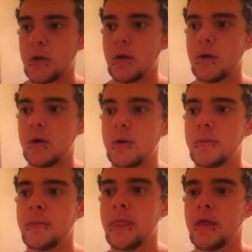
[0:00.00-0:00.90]

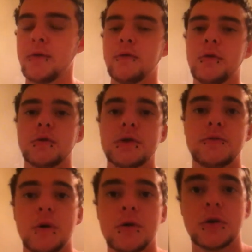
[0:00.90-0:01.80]
the full range
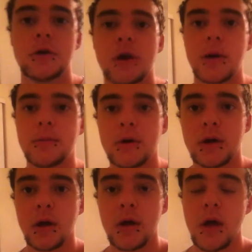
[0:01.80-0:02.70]
of motion, you're not
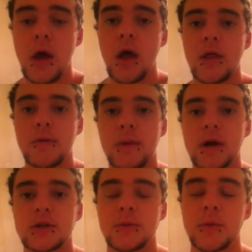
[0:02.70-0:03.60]
putting the
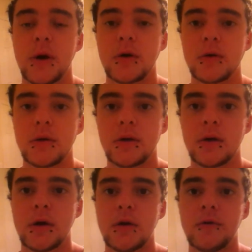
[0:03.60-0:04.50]
maximum amount
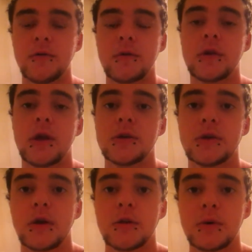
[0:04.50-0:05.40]
of
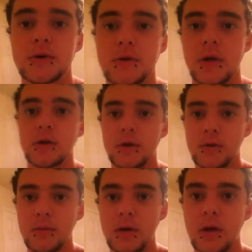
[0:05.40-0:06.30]
tension on the muscle that you
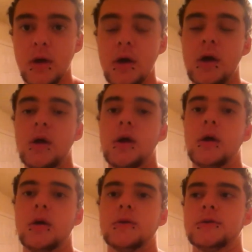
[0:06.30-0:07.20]
could be.
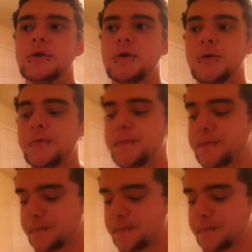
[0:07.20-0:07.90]
And so